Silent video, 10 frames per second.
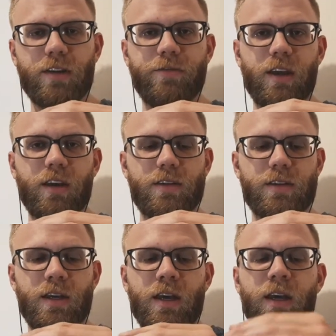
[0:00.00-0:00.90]
your
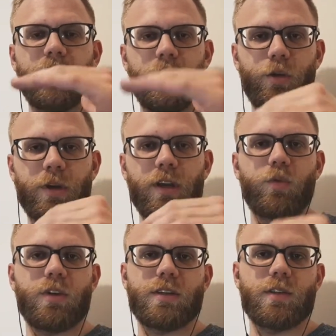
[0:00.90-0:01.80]
fingers, a little bit of your
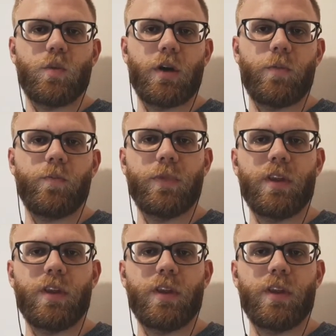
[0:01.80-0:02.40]
wrist as well.